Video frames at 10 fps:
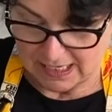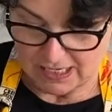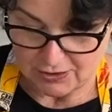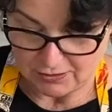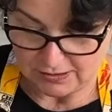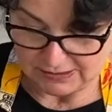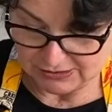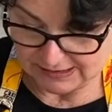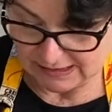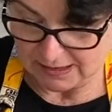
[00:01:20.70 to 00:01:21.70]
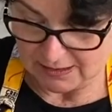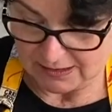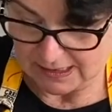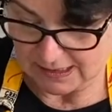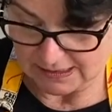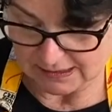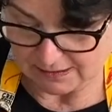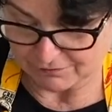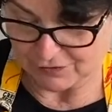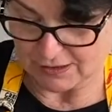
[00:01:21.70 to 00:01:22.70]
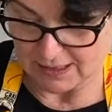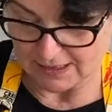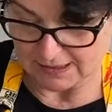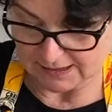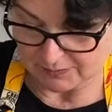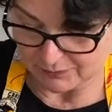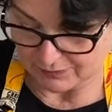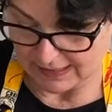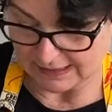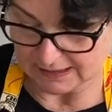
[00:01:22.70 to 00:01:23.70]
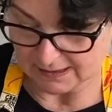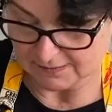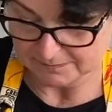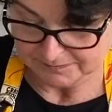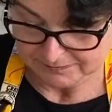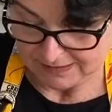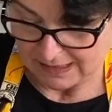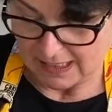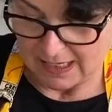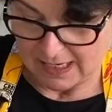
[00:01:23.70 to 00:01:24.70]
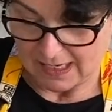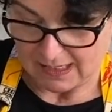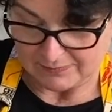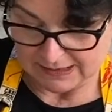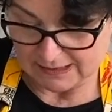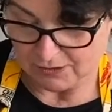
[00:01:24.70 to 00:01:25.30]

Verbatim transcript: And you're gonna just knead it as if you're kneading some bread and mix